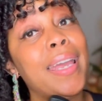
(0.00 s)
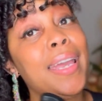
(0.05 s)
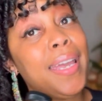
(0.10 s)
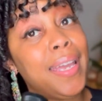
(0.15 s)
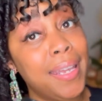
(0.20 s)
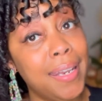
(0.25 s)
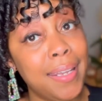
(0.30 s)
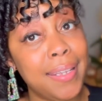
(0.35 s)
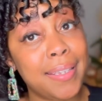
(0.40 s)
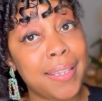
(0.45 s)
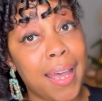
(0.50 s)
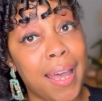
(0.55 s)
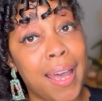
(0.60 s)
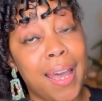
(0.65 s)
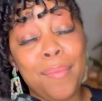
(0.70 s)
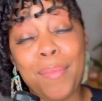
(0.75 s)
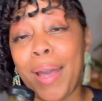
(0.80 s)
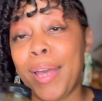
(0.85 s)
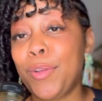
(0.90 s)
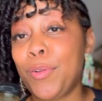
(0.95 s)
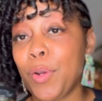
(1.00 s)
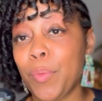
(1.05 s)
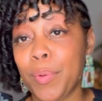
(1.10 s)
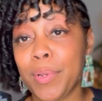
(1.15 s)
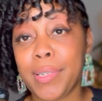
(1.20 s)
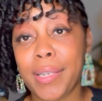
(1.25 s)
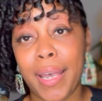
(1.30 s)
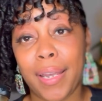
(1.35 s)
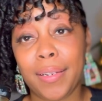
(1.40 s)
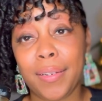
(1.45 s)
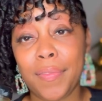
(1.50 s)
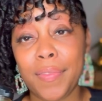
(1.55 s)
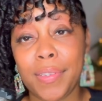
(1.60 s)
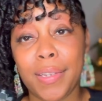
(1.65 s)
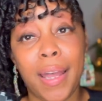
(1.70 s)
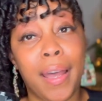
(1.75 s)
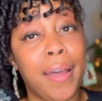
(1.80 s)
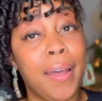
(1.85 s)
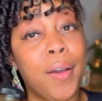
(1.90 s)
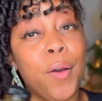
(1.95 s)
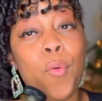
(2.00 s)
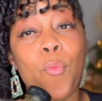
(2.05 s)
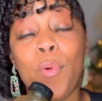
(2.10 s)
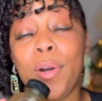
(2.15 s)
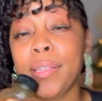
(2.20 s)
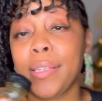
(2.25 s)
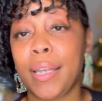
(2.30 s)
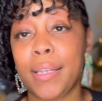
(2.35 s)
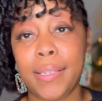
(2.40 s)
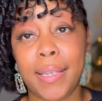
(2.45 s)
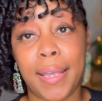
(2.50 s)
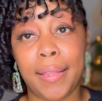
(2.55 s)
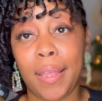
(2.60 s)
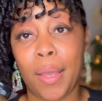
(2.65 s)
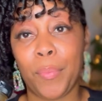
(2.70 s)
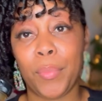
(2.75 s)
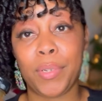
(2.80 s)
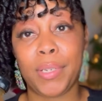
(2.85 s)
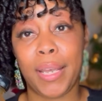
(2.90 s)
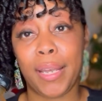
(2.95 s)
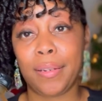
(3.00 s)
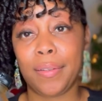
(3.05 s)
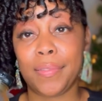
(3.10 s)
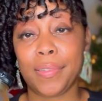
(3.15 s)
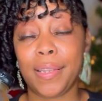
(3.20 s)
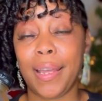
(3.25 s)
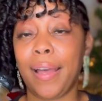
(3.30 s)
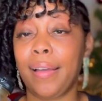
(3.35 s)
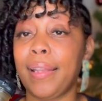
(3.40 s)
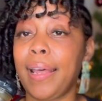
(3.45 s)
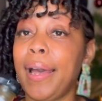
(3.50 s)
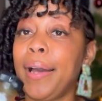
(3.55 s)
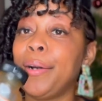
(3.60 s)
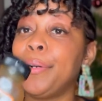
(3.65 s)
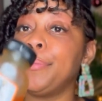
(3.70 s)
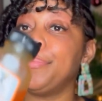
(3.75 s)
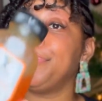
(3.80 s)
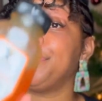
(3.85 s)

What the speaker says: Anytime I do a protective style, once I take that protective style out,